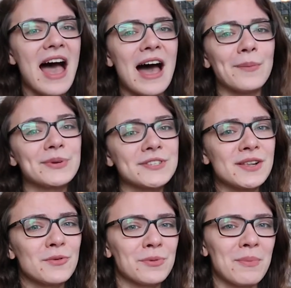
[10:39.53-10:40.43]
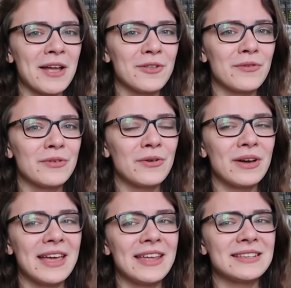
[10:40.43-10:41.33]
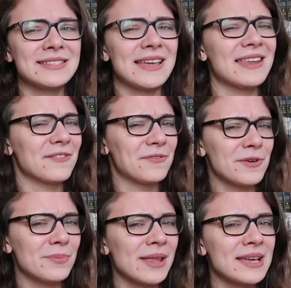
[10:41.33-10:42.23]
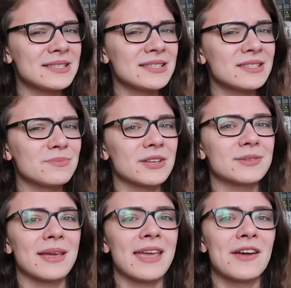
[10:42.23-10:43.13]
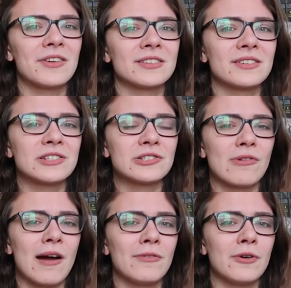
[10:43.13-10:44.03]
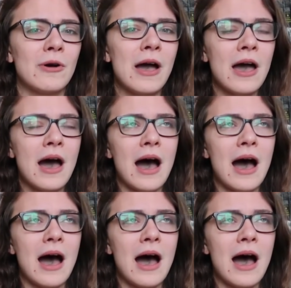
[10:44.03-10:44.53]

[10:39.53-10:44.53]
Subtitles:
And personally, with my novel, it is set in a few places, because my characters travel